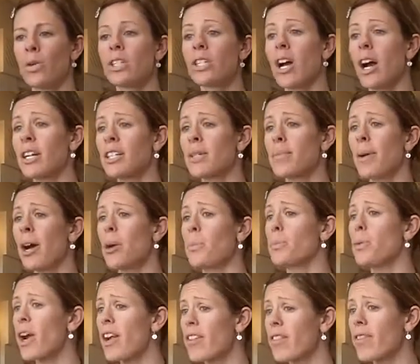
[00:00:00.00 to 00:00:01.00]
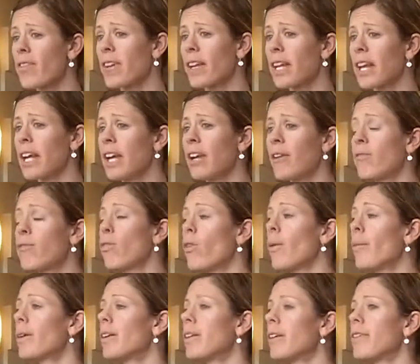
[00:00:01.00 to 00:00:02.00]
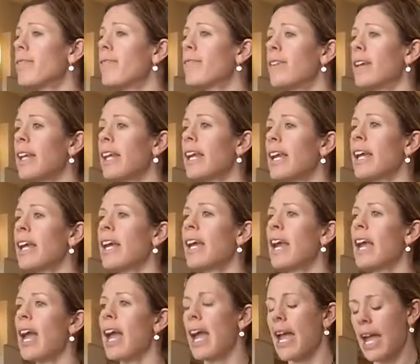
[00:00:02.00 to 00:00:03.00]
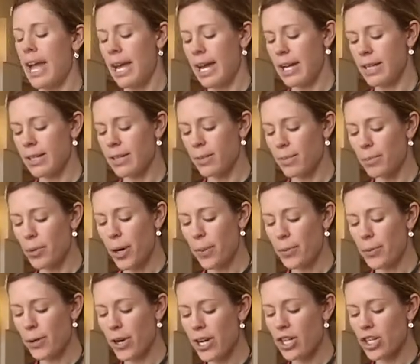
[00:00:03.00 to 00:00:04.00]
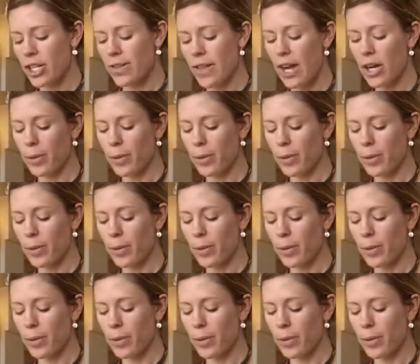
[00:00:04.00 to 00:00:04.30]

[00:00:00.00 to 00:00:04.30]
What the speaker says: We talked about breastfeeding, formula feeding, and preparation.